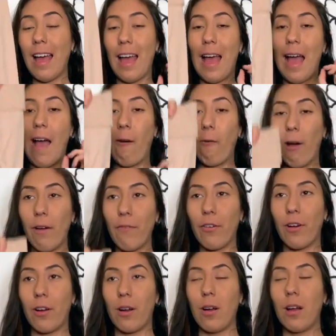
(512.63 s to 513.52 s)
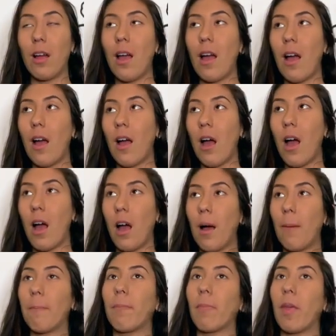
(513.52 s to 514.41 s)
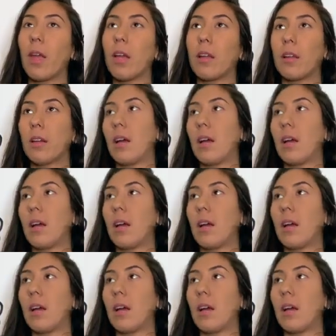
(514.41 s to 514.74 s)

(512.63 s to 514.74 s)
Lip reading: However, like,